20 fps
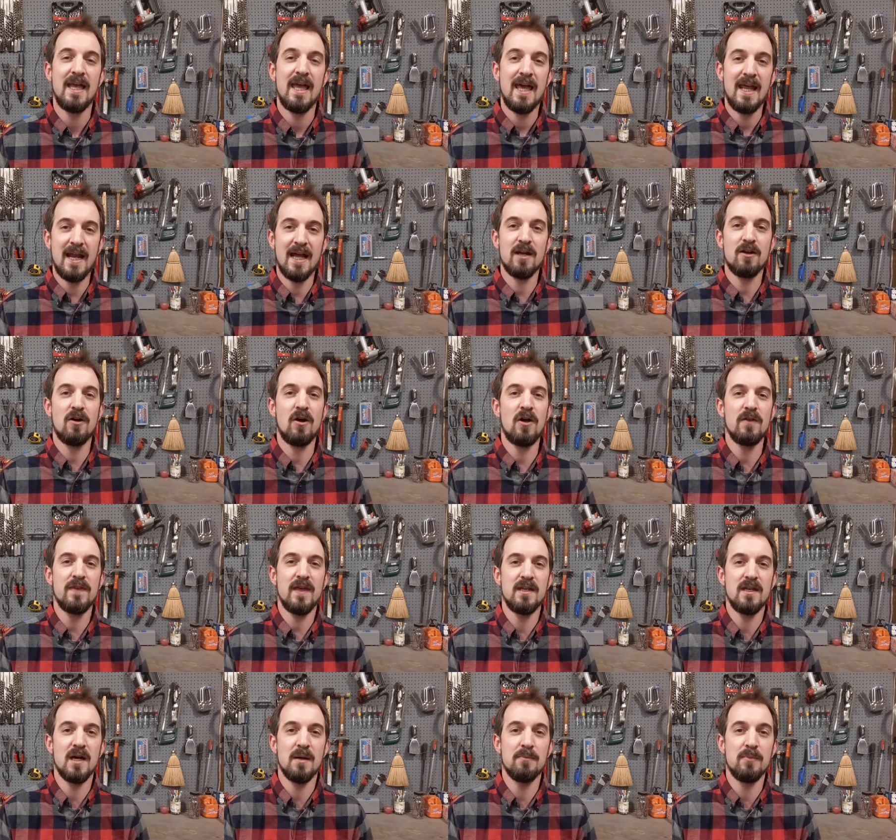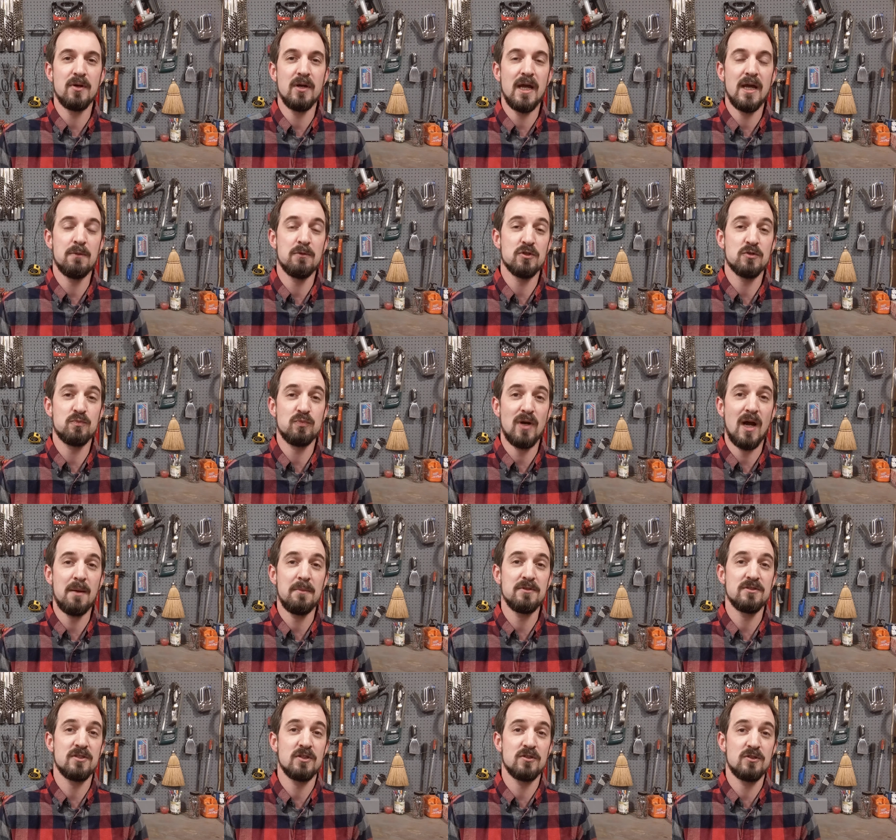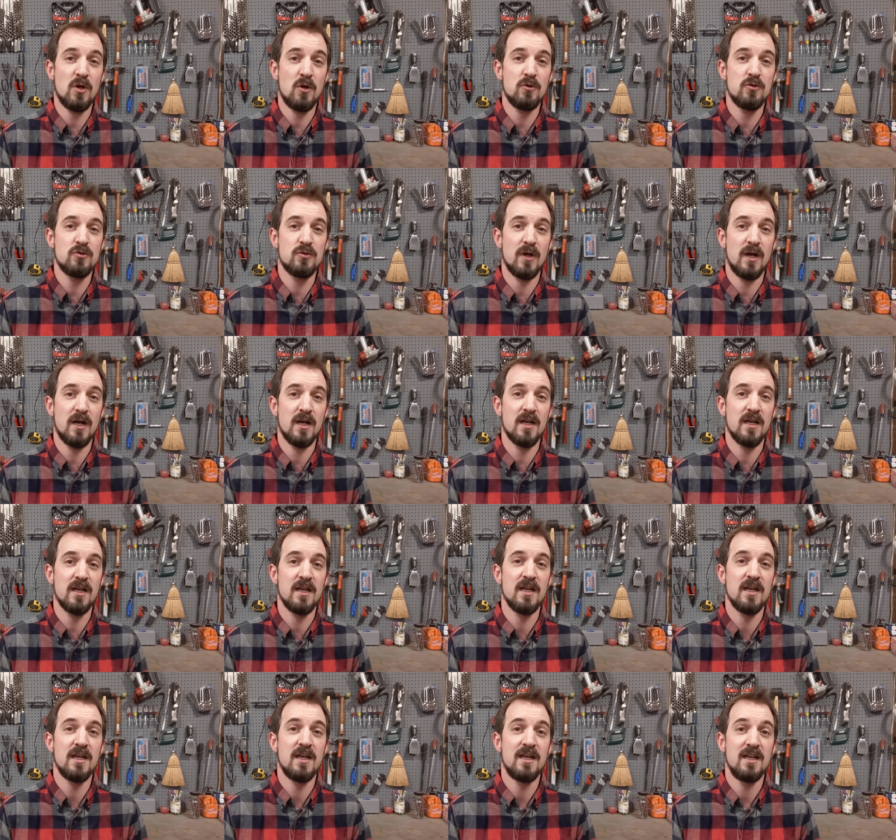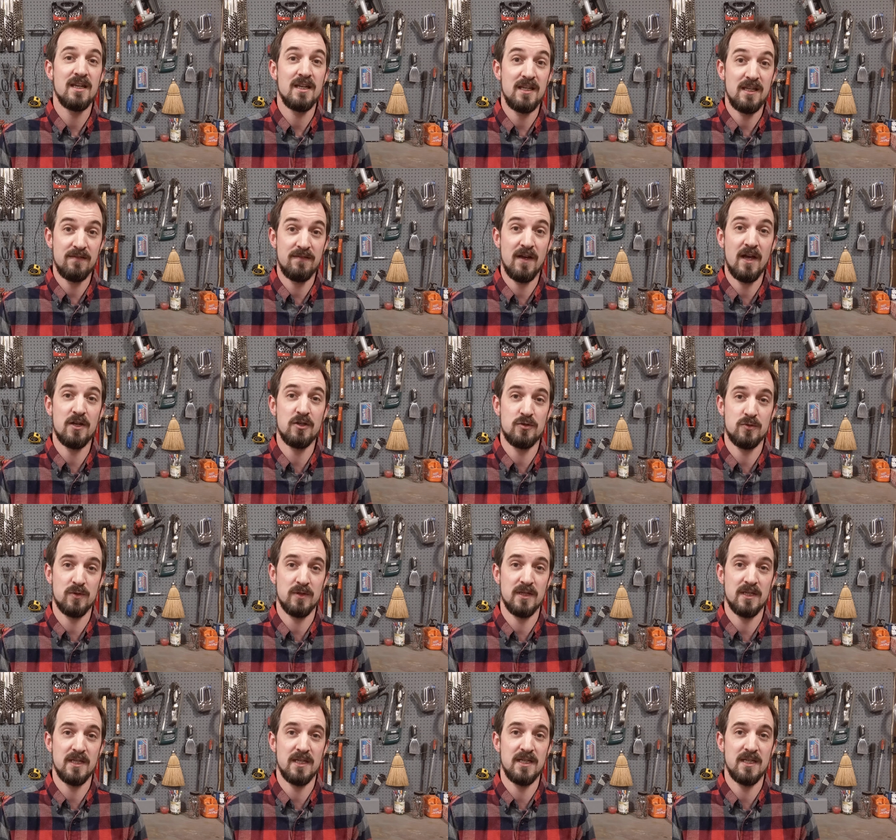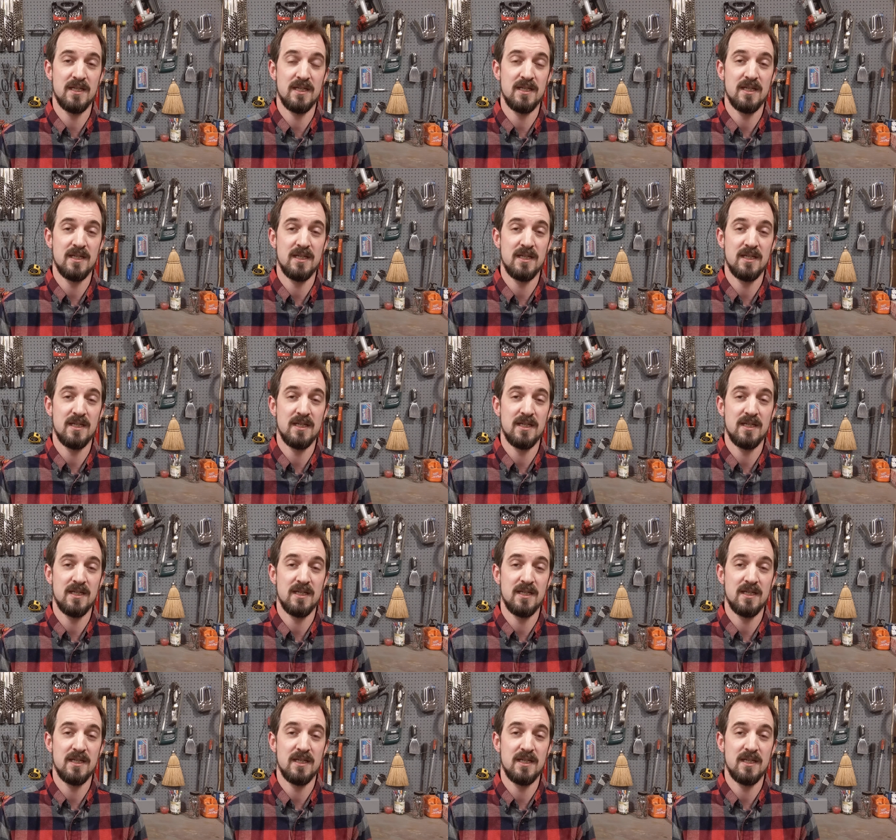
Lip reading: and I called that number and was promised a tow truck eventually.